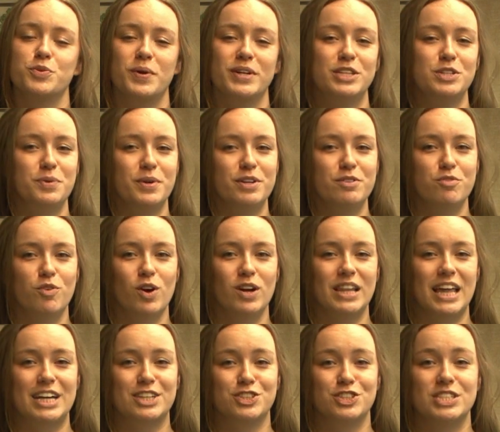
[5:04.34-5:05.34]
the twenty
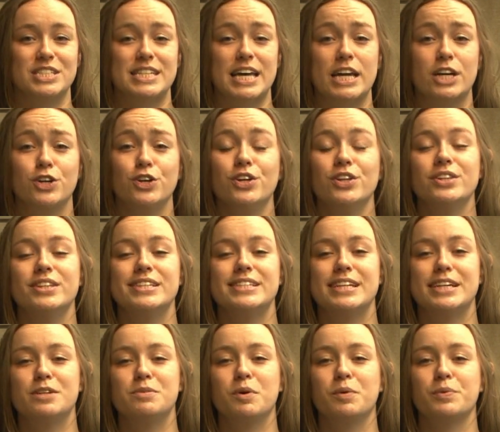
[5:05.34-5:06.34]
twenty-four election cycle, the
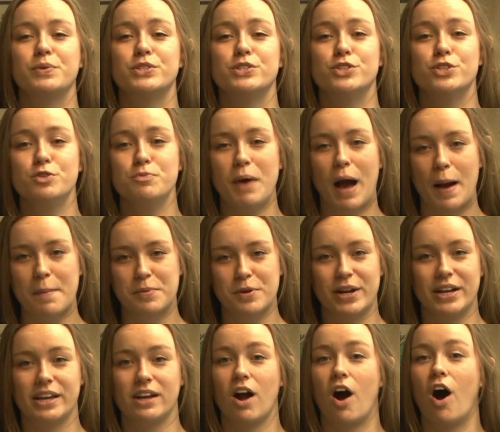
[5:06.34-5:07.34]
city will resume
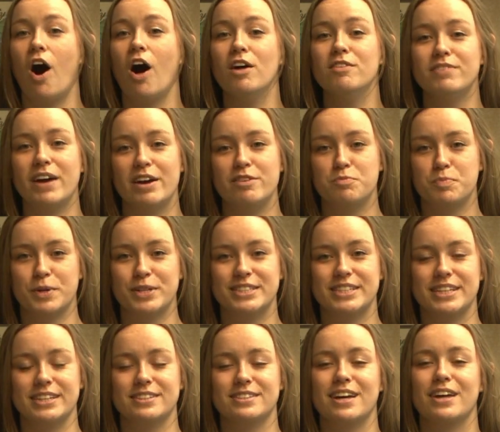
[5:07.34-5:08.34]
operating all five
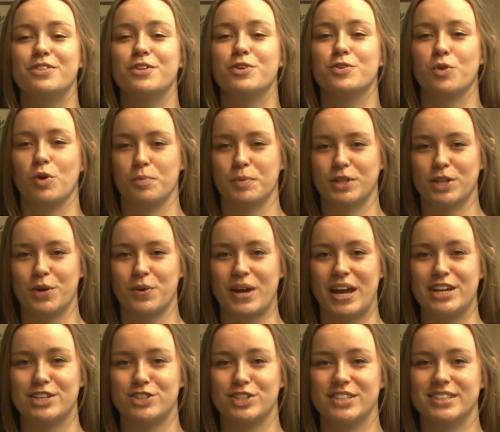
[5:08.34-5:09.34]
precincts at their normal
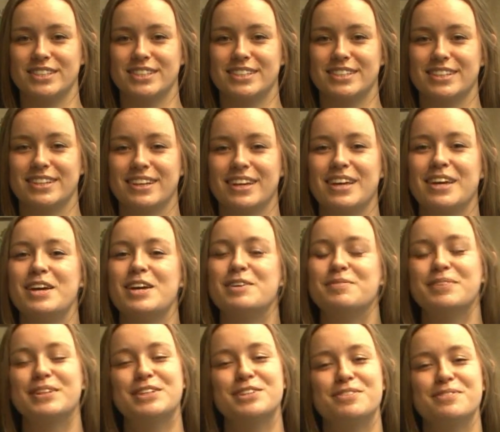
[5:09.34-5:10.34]
locations.
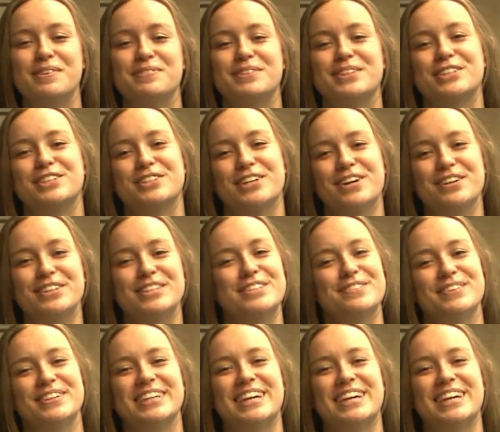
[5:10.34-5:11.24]
Please remember to share this